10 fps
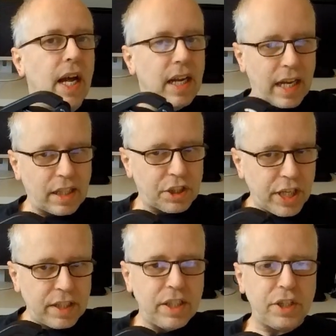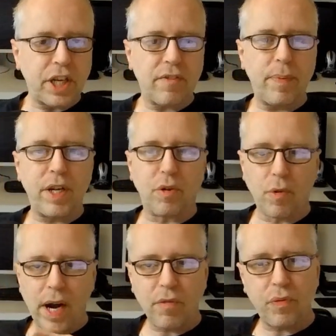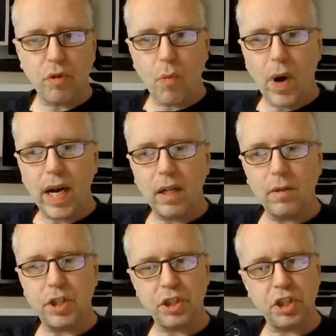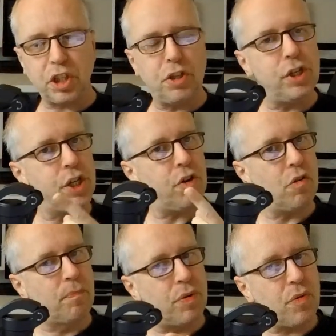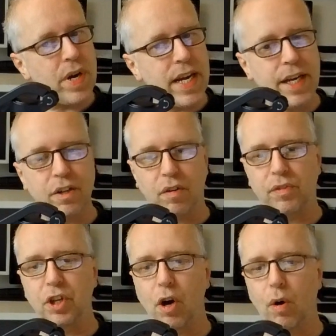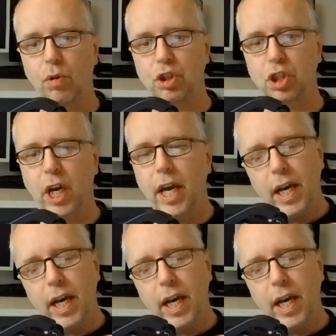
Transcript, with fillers: Like I said, these have been around for a while. This is a new breed of those.